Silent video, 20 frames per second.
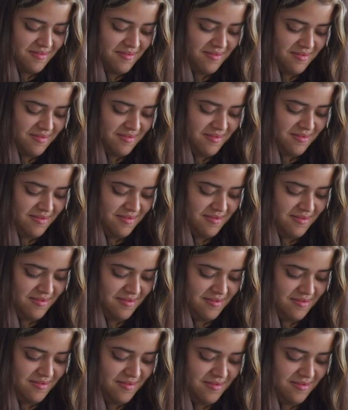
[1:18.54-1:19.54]

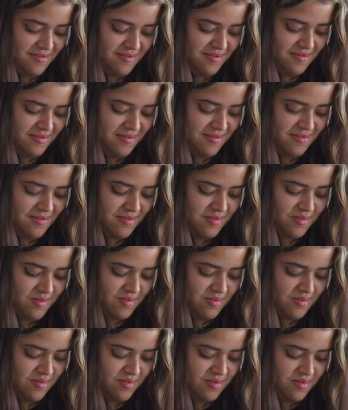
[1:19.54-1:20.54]

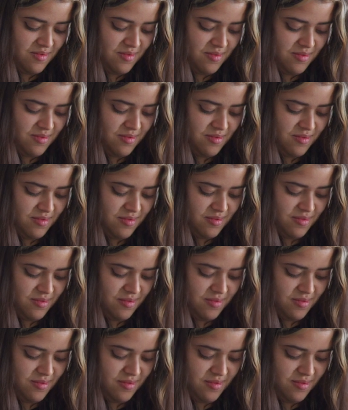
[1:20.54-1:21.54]

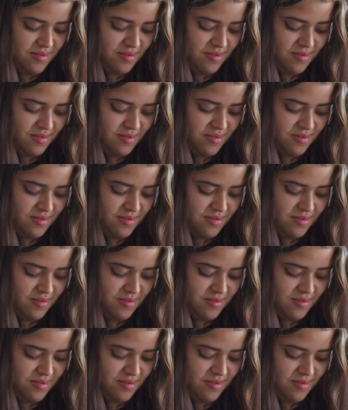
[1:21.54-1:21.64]
The person shown says nothing.